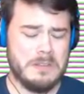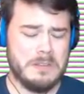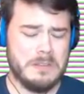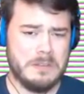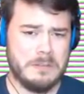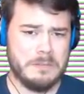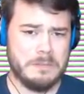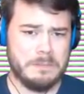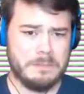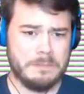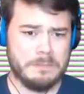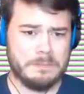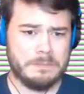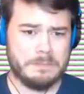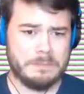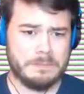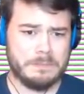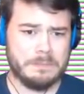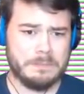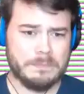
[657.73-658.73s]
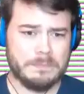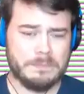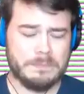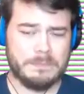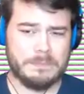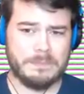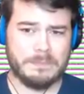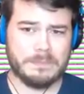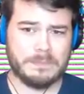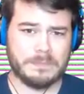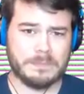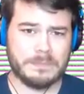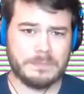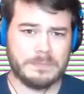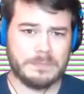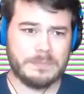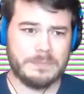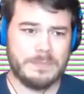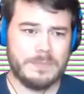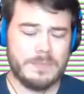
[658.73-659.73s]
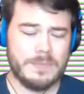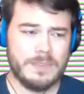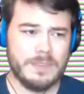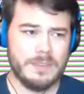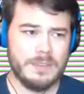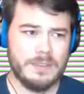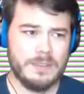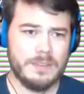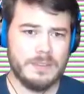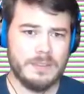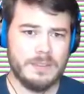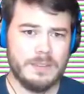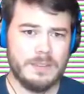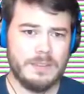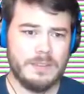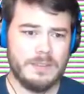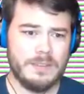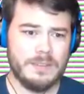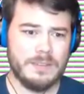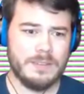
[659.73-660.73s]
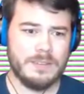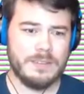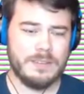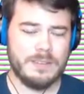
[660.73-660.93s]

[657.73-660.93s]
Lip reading: No one is speaking in this clip.